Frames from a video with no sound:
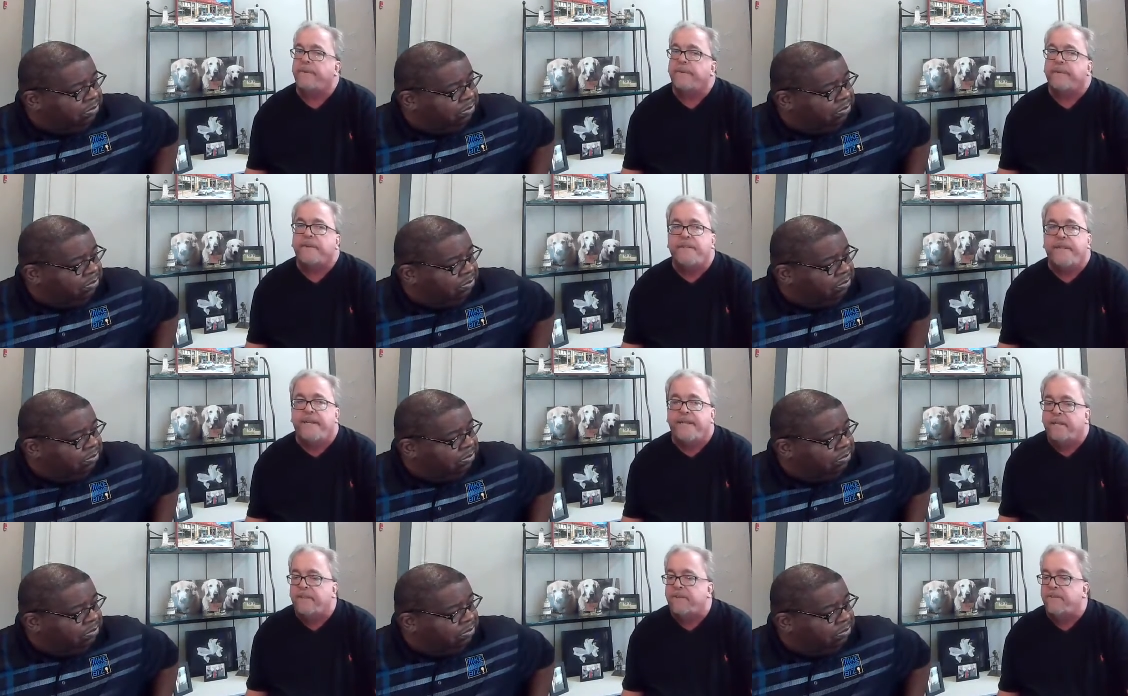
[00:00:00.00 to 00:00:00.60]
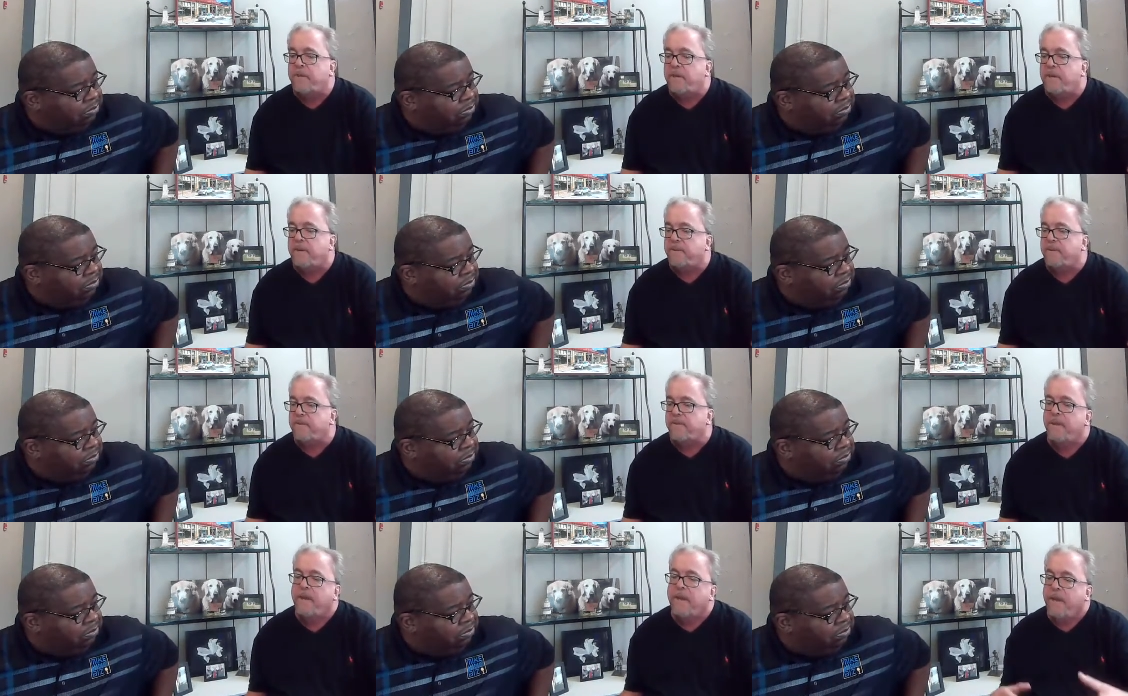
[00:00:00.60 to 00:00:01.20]
Speaker 1: if you're a dentist's
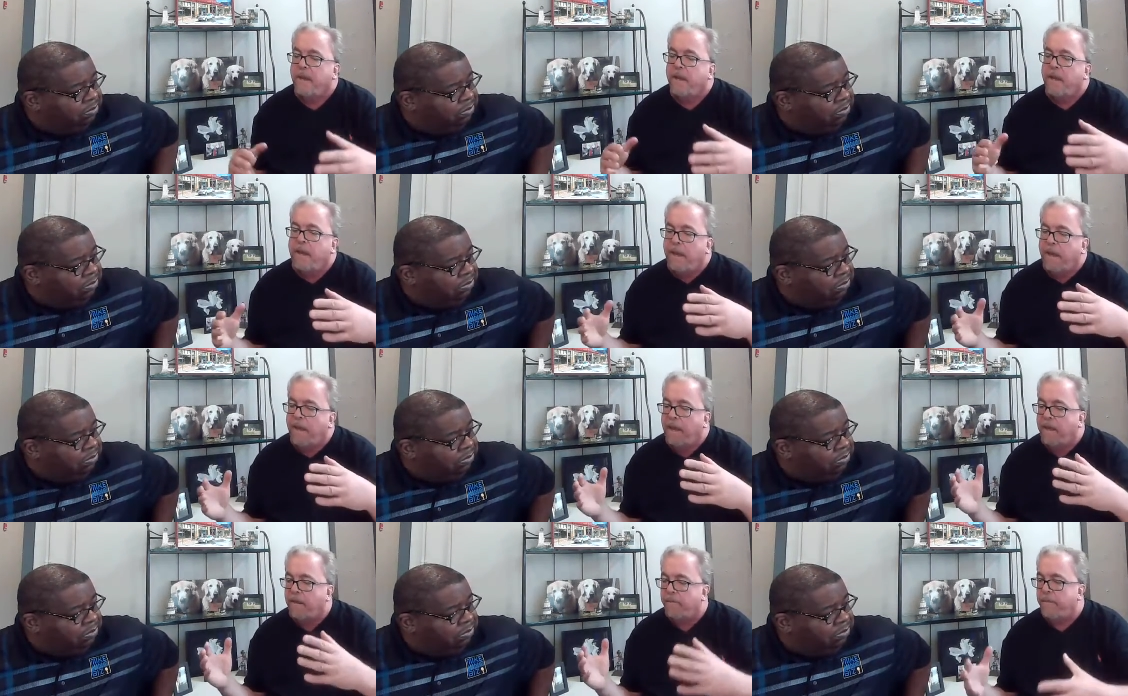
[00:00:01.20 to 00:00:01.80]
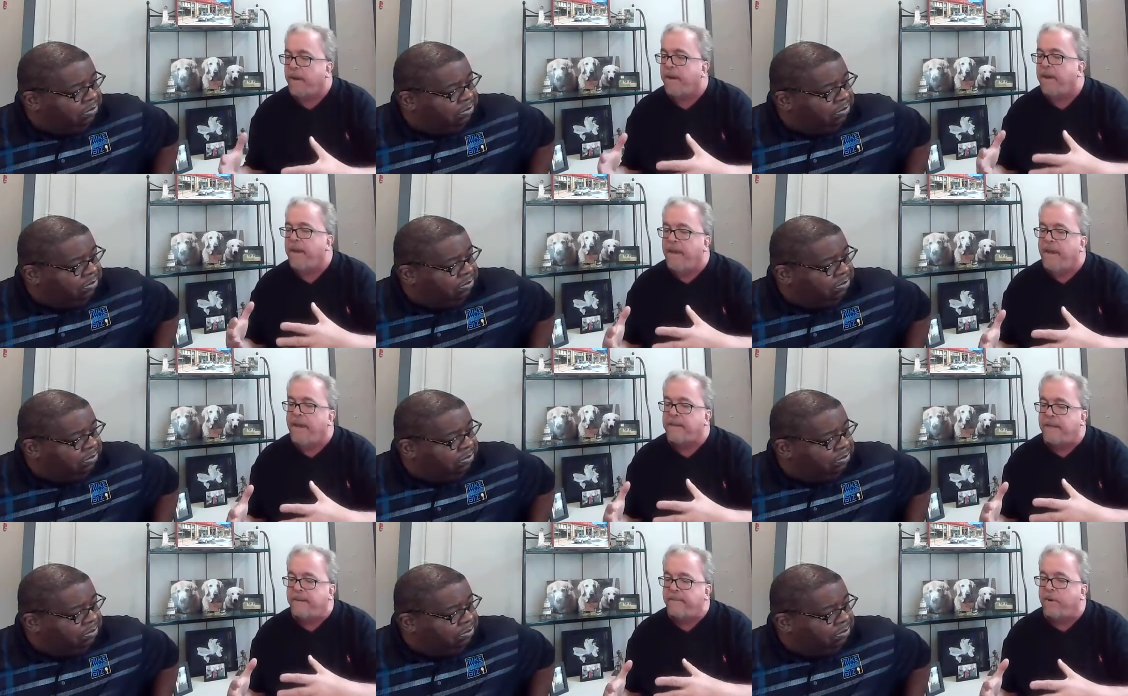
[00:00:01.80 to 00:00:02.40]
office, in my
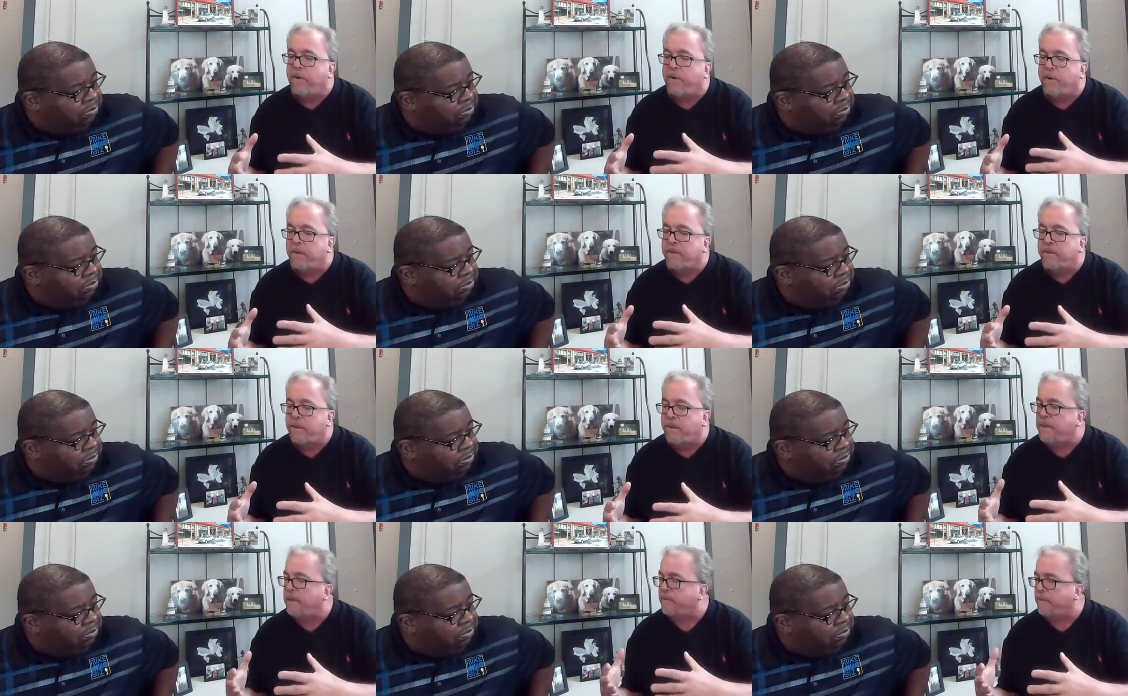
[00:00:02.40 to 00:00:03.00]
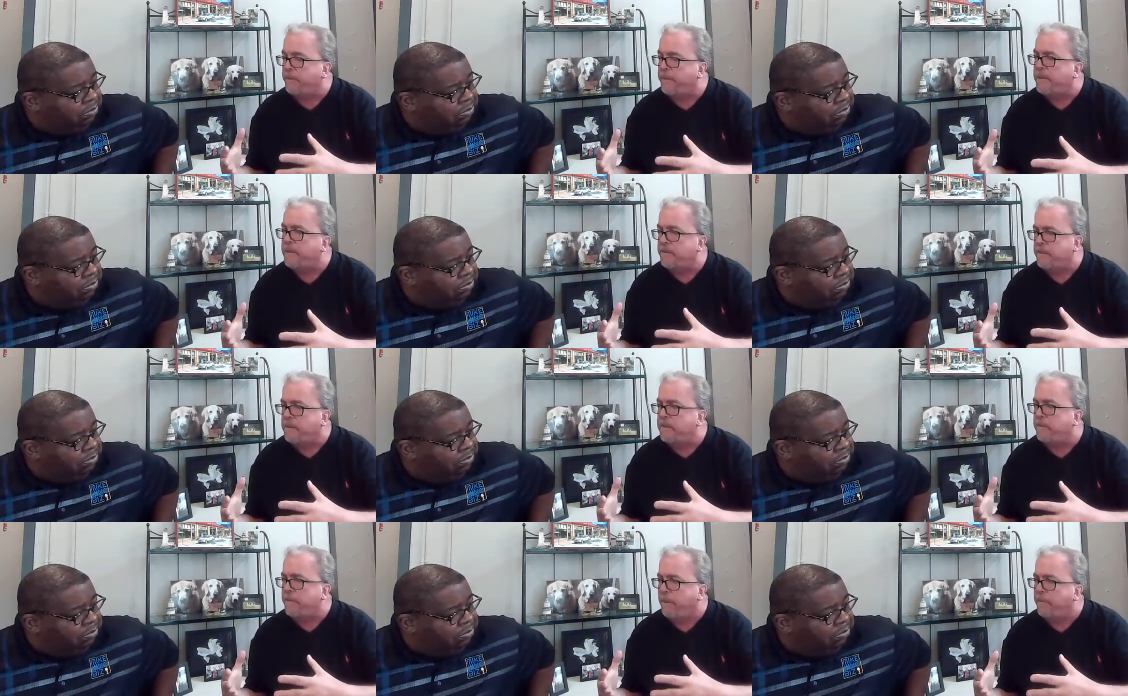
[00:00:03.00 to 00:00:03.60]
head, I've always thought everybody's
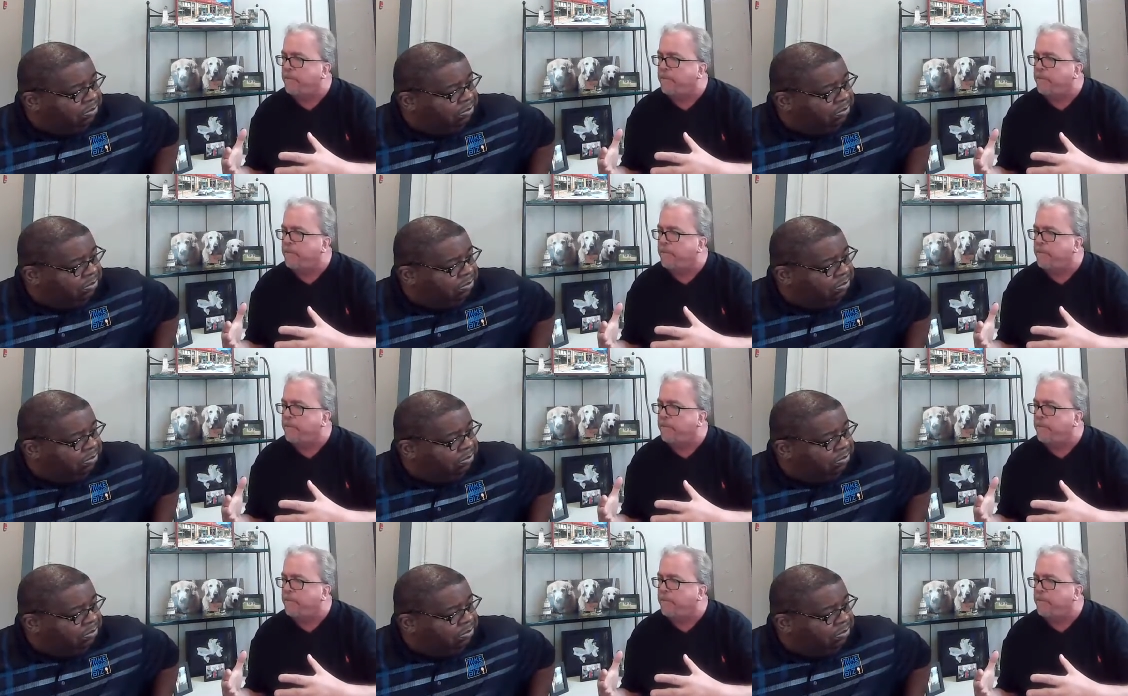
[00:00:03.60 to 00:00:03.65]
in the